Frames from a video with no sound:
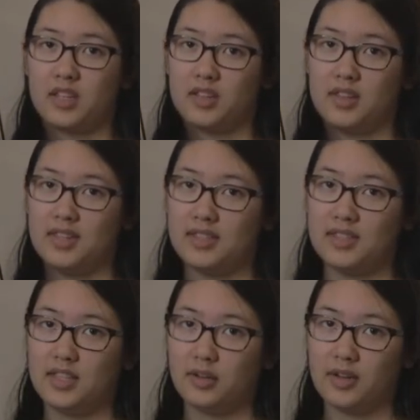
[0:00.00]
This
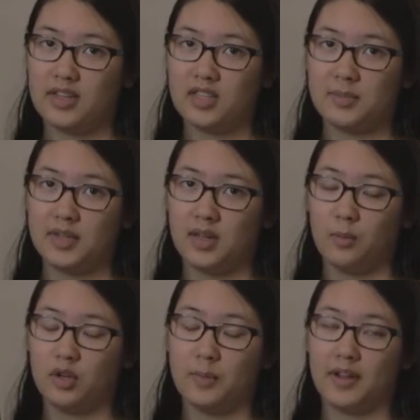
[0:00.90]
series has become
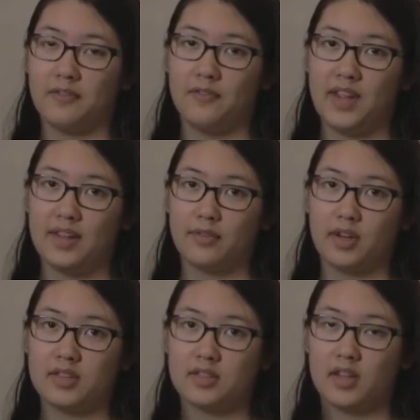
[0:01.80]
one of my
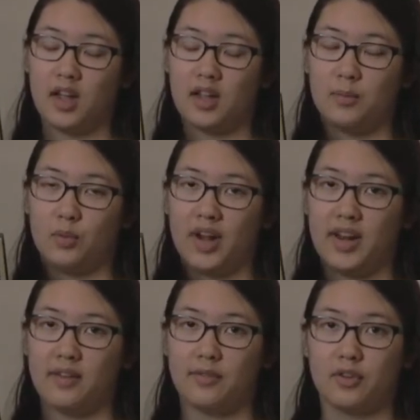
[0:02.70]
favorites. I am
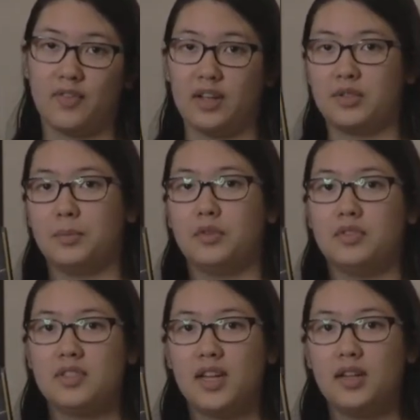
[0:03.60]
waiting for A Vows of Bold
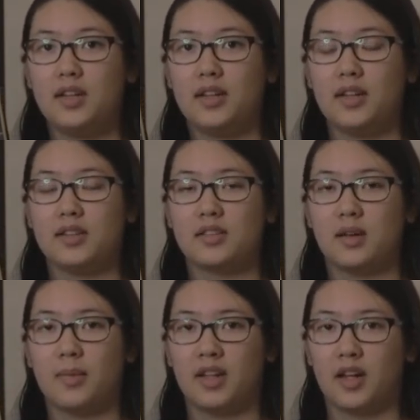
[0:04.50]
and Deadly that is
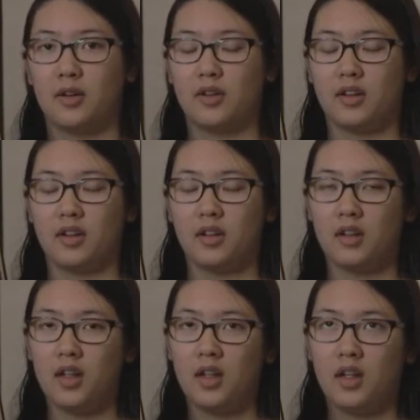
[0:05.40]
coming out in a
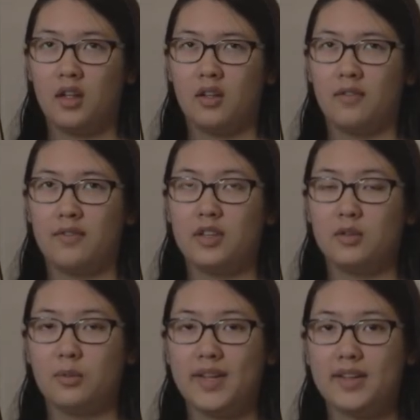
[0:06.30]
few
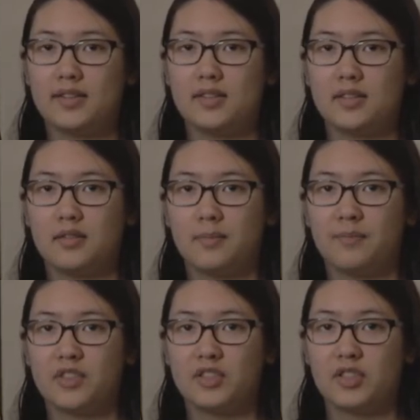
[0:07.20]
weeks,
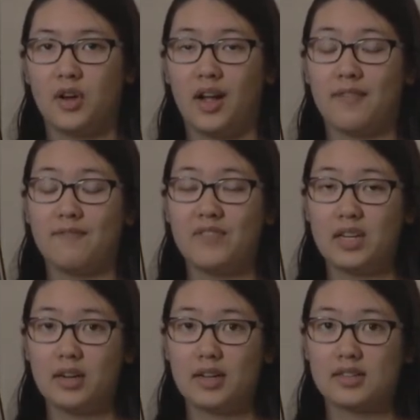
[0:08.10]
so I'm
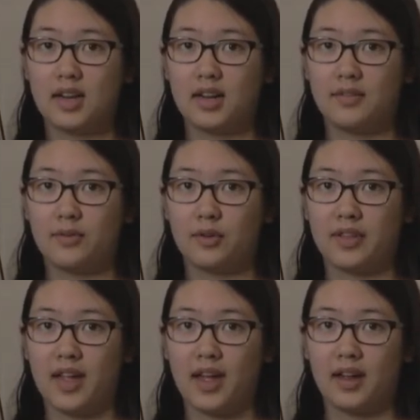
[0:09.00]
very excited for
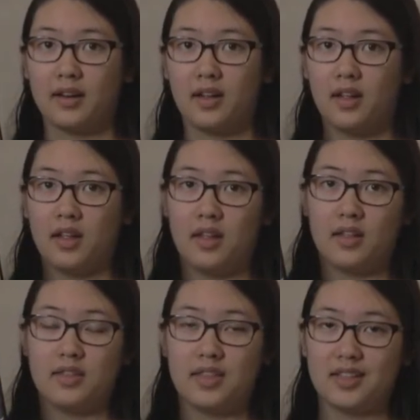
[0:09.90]
that.
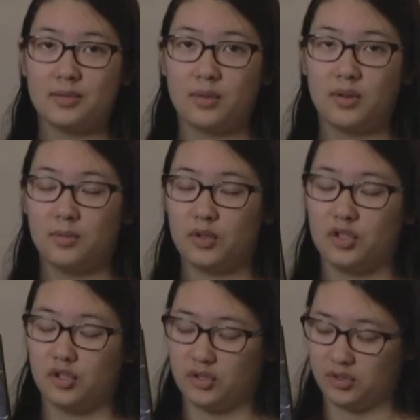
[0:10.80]
This one
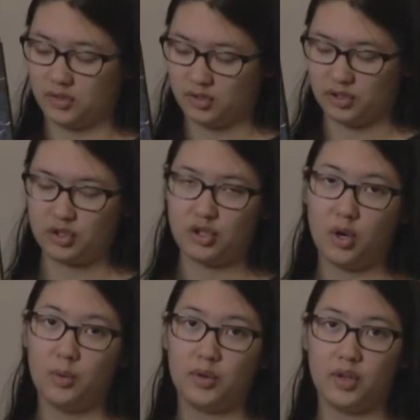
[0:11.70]
was just
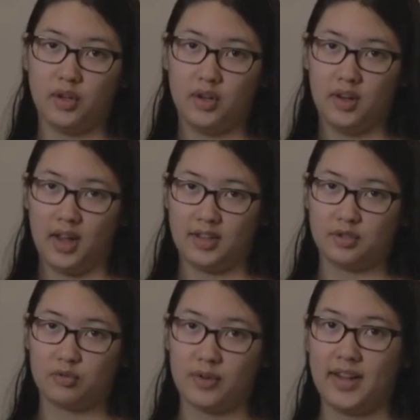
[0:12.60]
so good, has
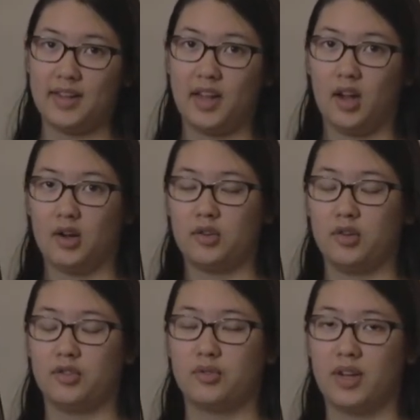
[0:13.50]
great
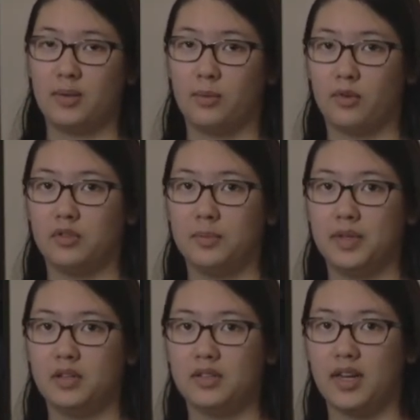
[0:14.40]
characters, great world
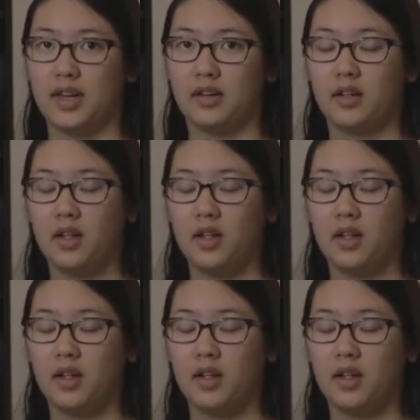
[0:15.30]
building,